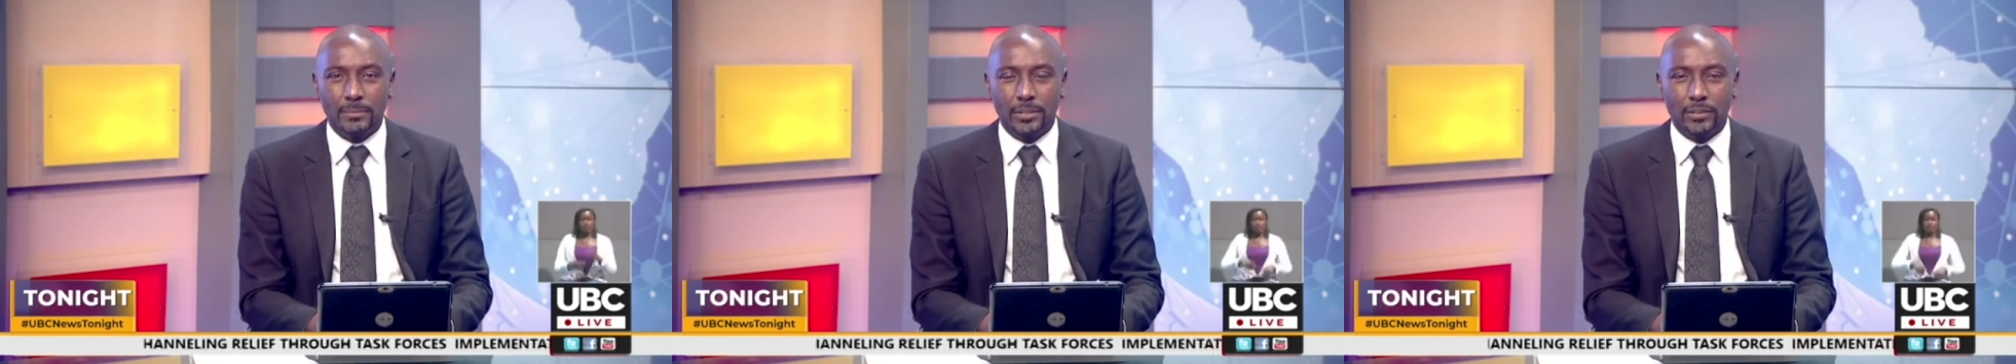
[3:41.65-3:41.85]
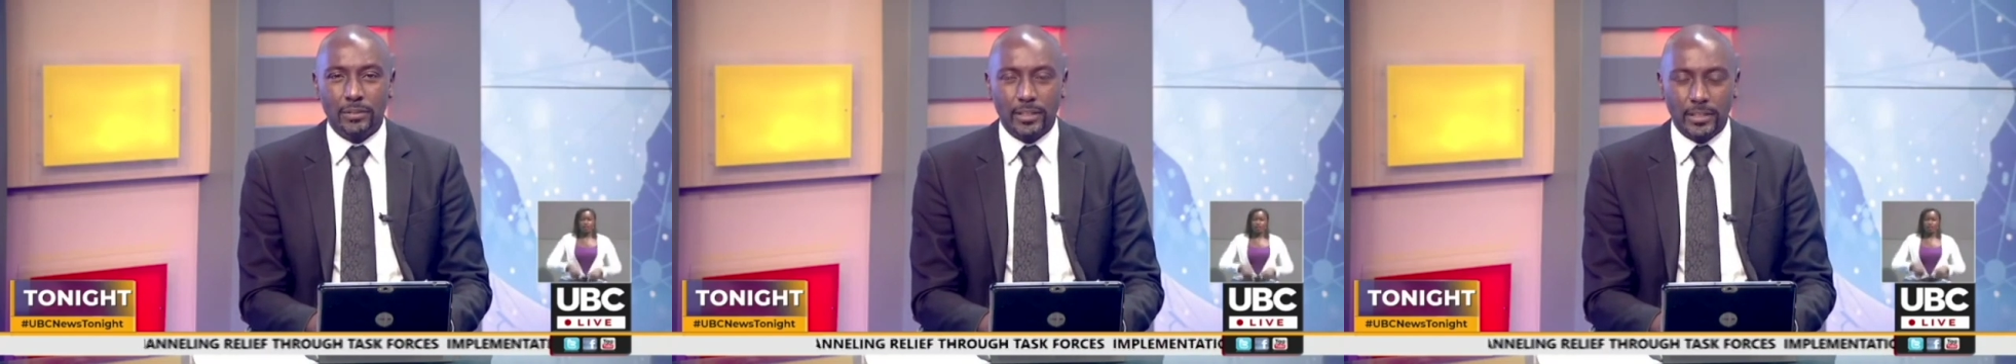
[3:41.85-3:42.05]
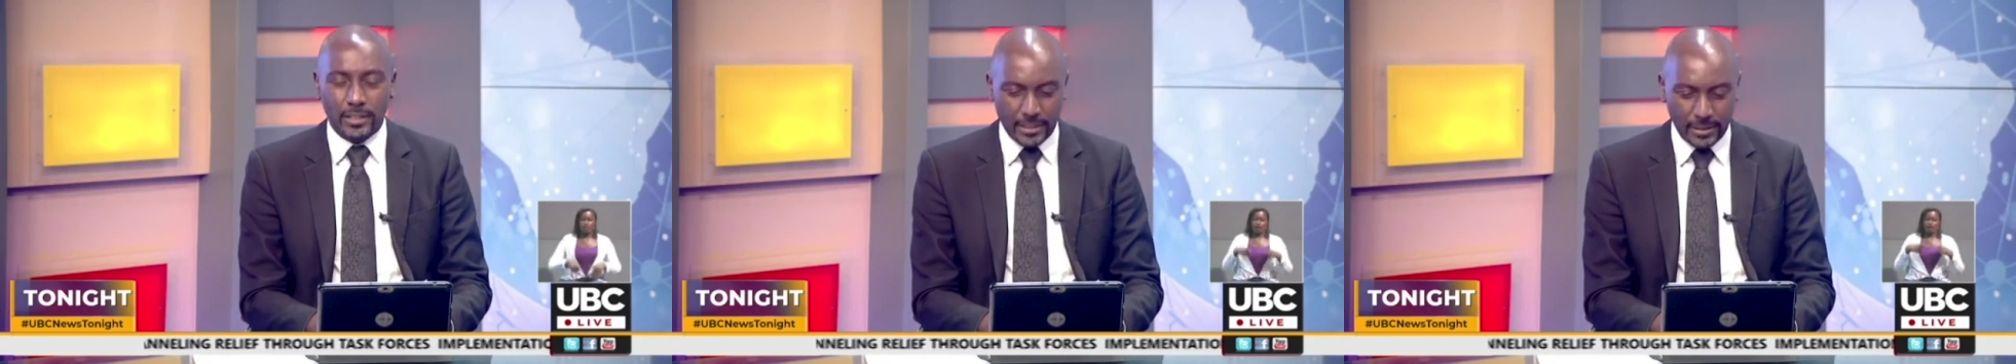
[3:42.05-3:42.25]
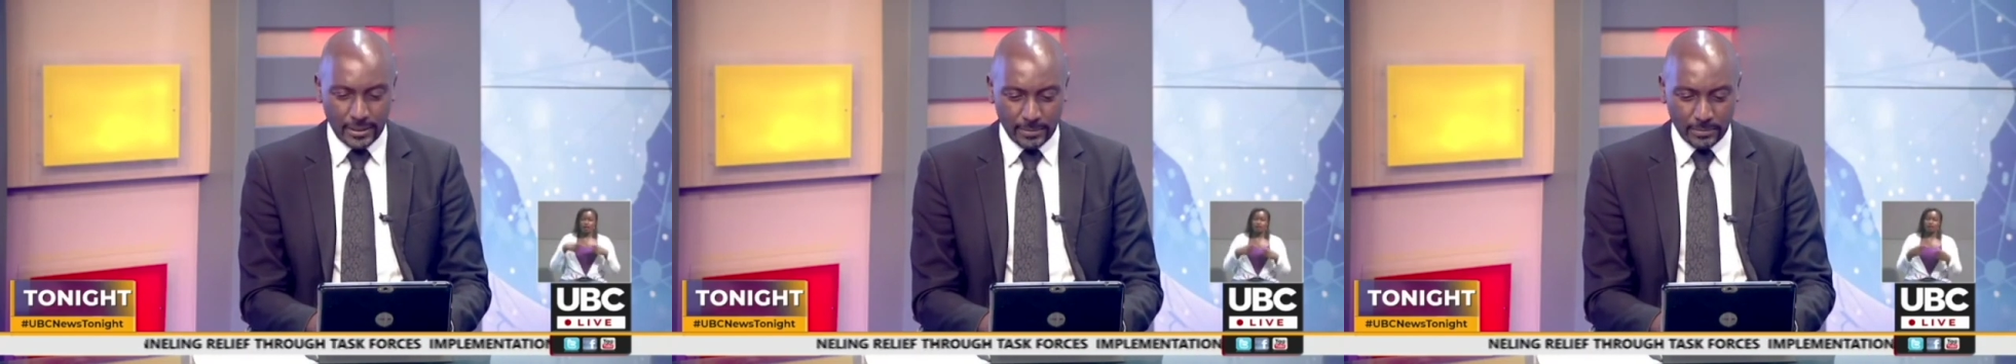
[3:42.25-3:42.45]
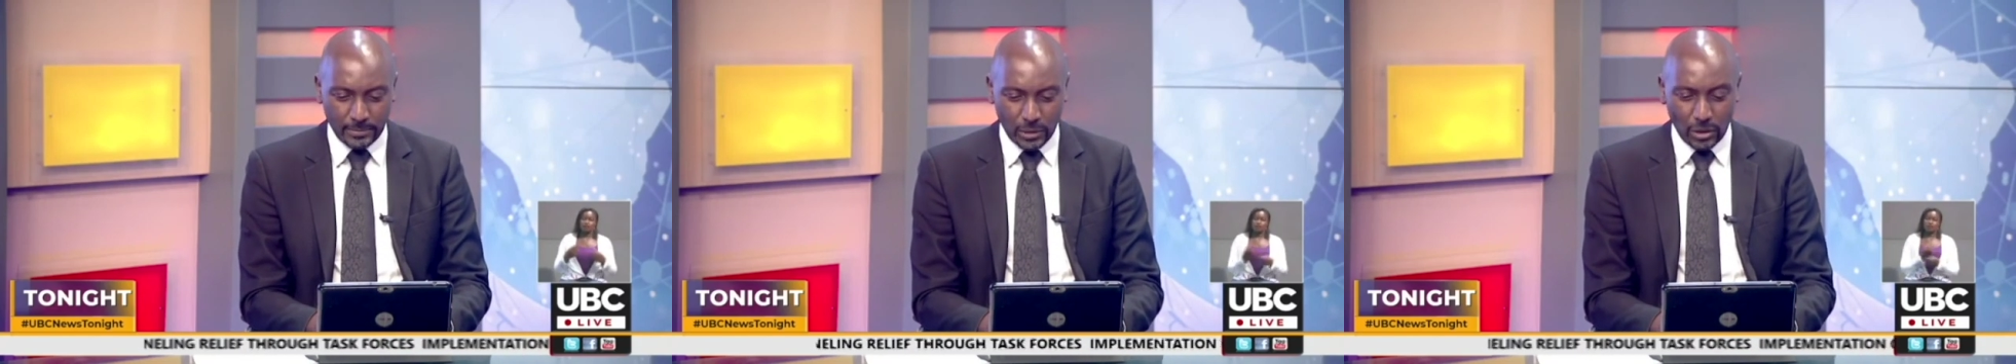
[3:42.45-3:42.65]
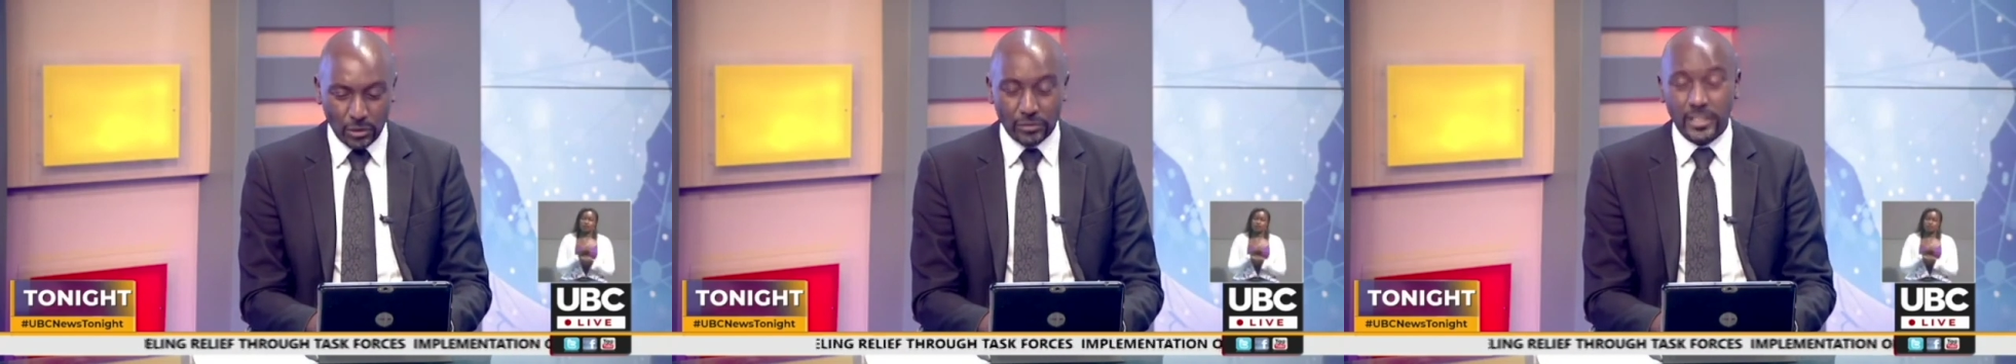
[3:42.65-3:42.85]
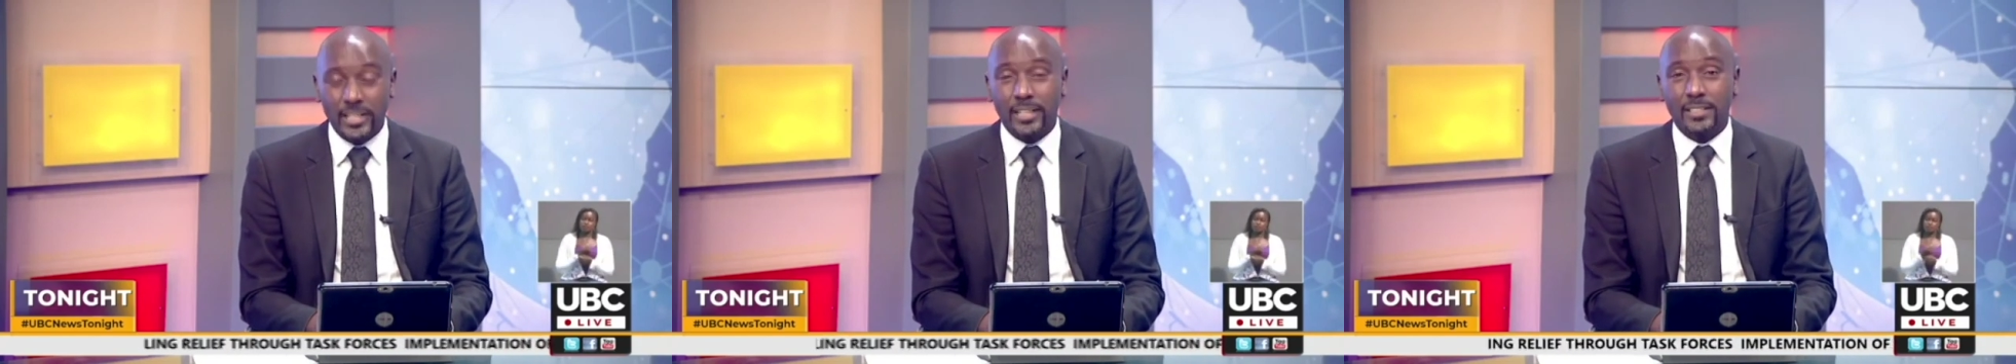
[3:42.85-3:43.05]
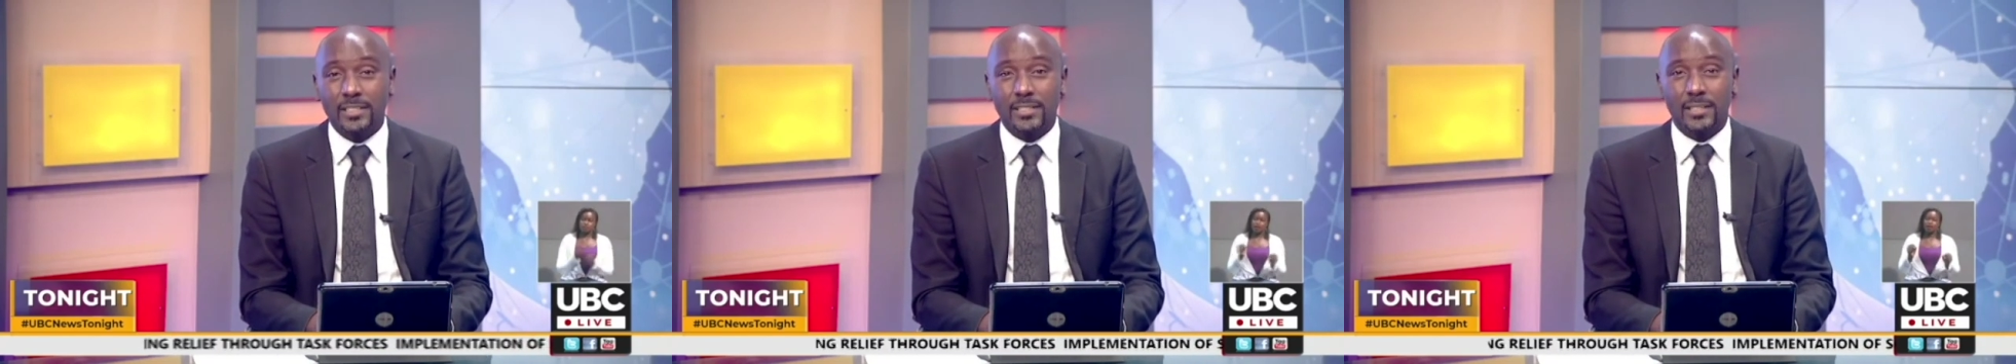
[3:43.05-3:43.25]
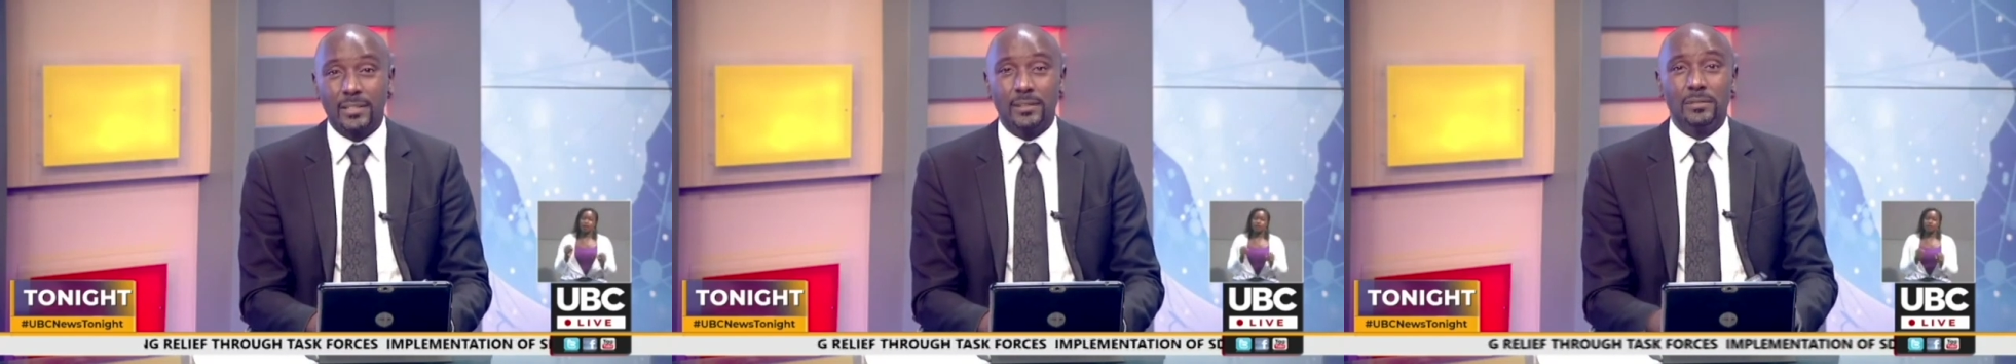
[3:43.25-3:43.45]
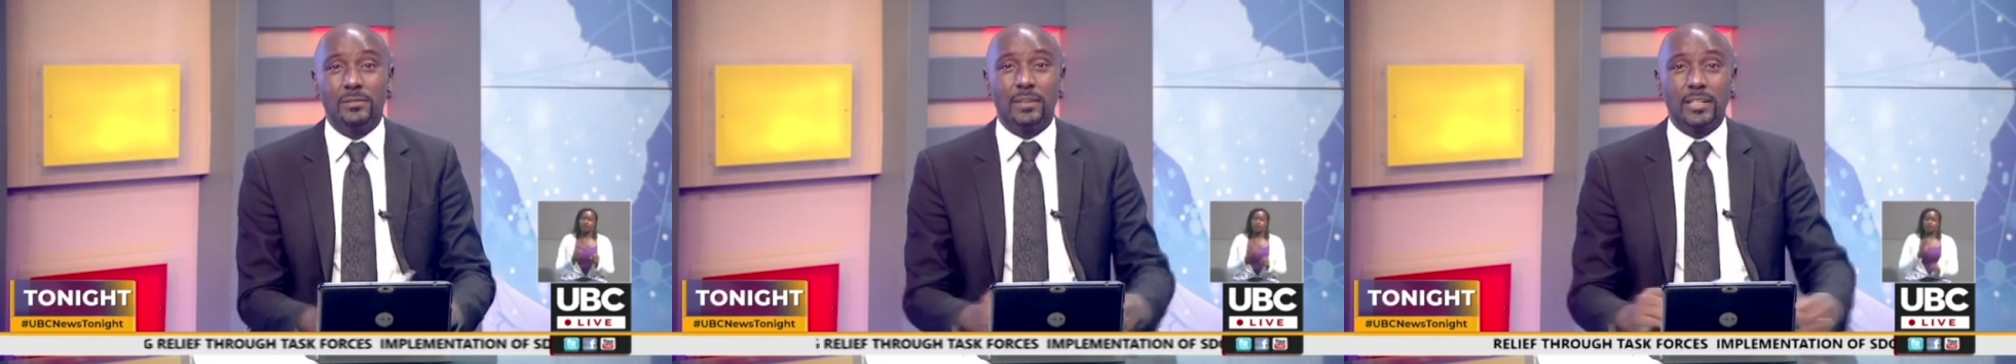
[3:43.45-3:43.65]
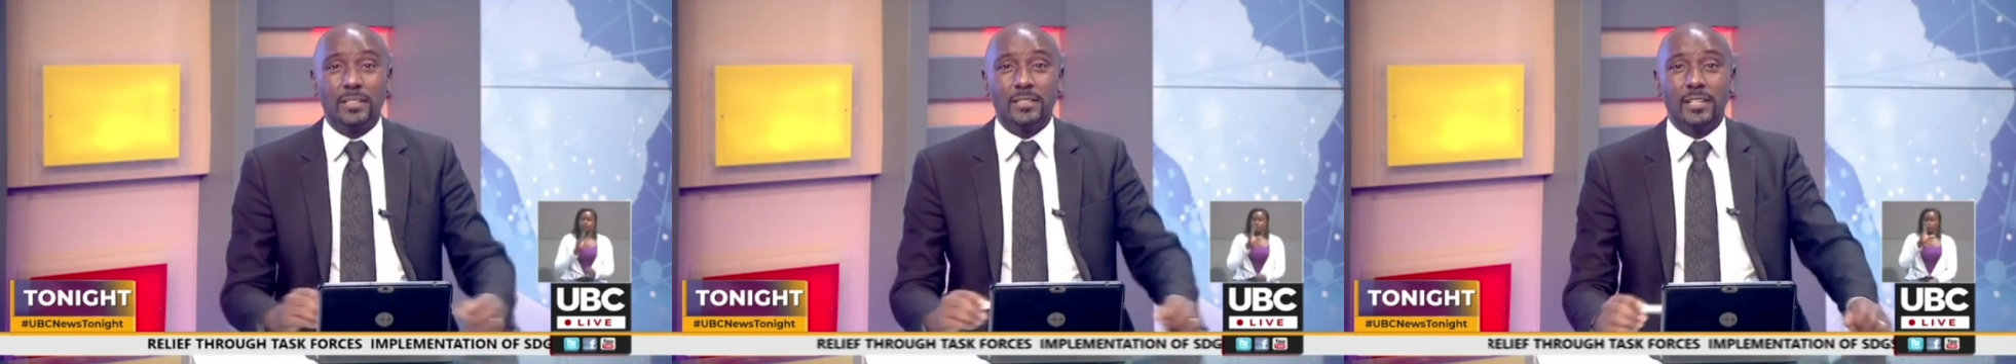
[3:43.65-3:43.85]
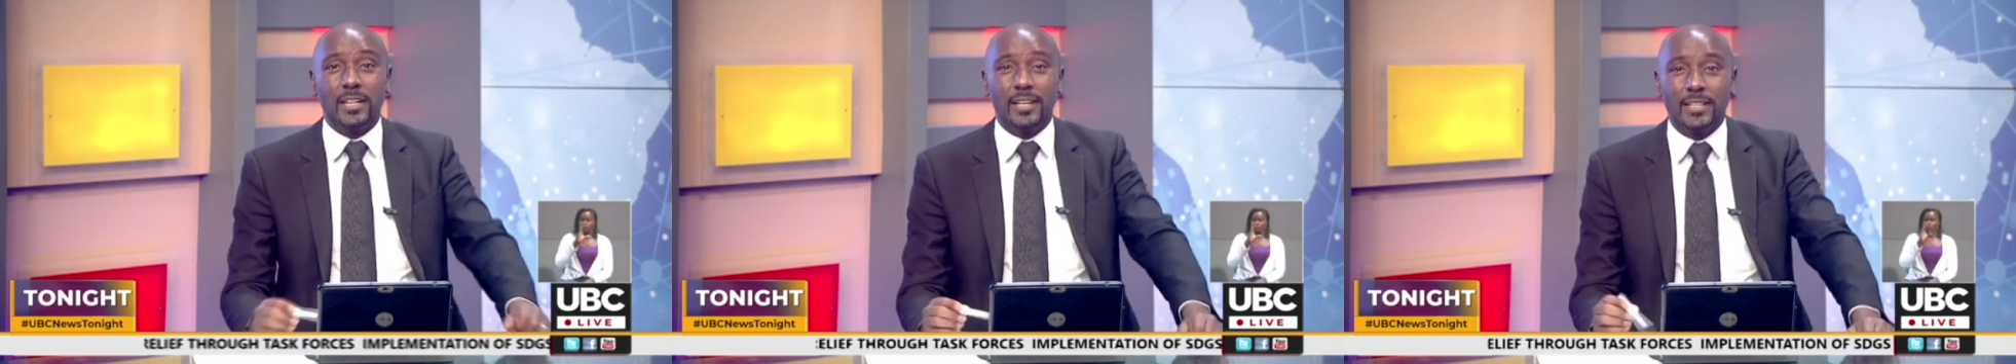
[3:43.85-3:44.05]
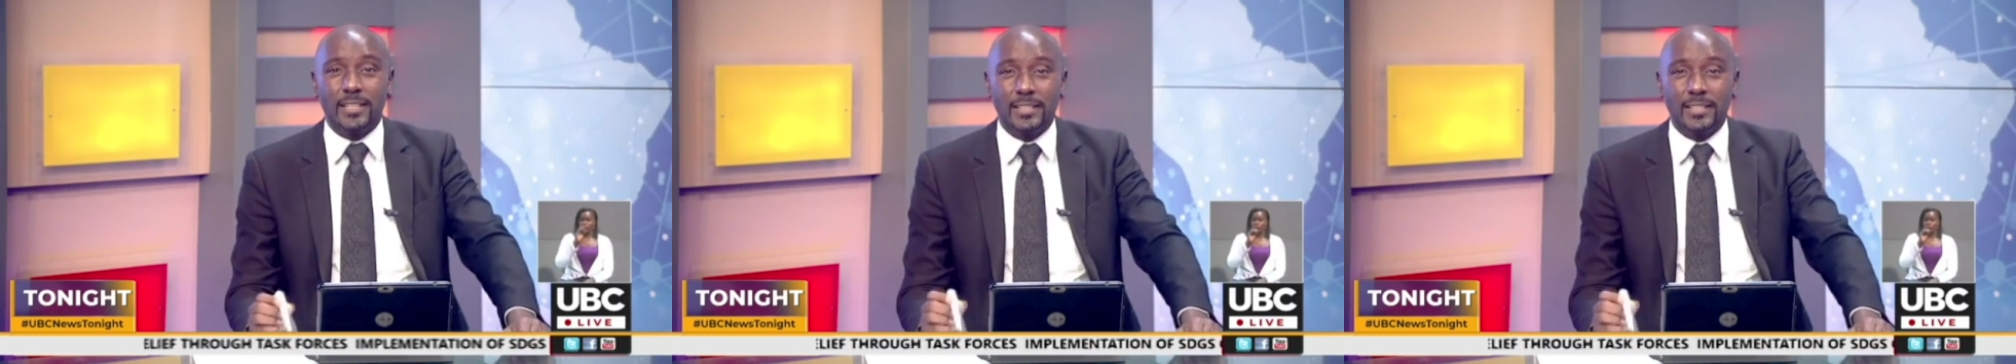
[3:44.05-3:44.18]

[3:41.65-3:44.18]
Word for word: Uh, Covidex uh, vaccine.